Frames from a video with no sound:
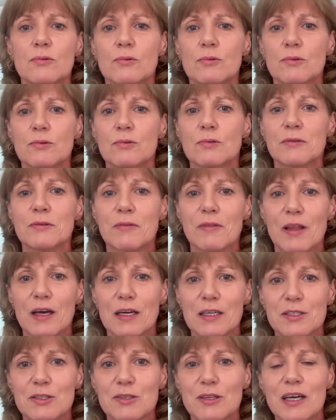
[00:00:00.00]
Oh,
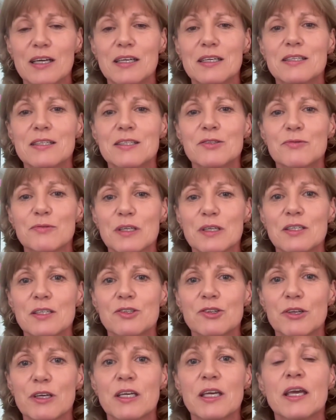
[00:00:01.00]
that is really
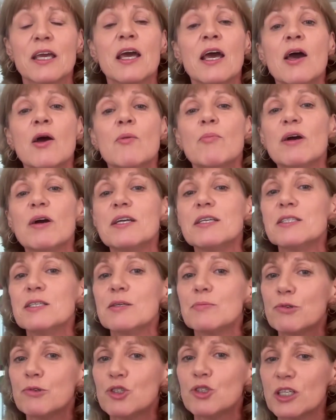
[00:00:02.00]
tricky. But
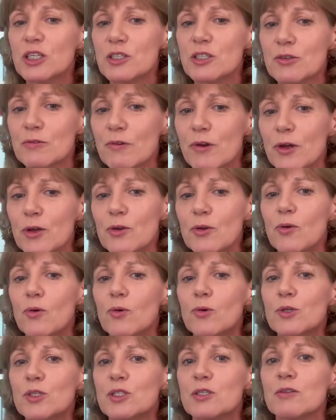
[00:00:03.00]
is it progesterone
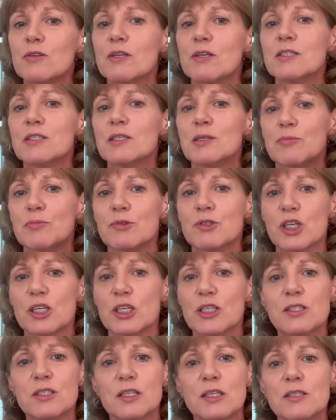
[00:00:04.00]
or synthetic
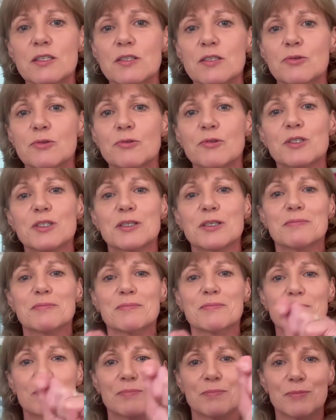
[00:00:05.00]
progestins, or is it
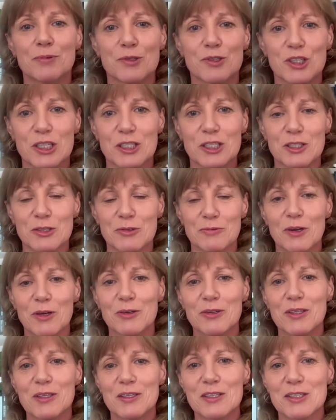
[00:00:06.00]

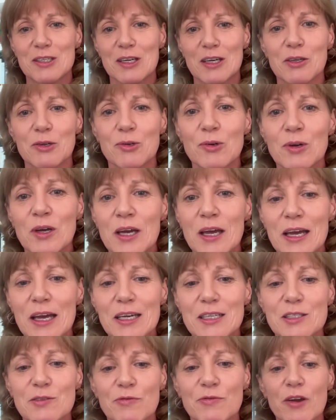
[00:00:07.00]
progesterone in the cycle?
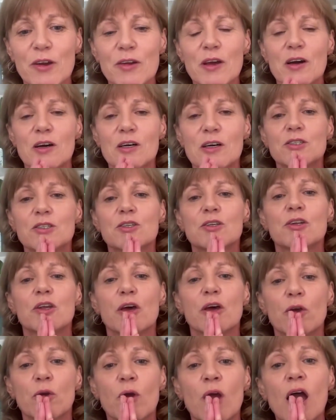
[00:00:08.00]
It's very hard to
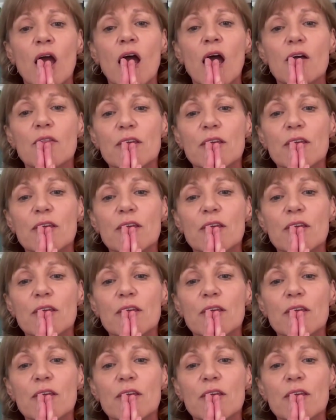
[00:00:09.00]
know.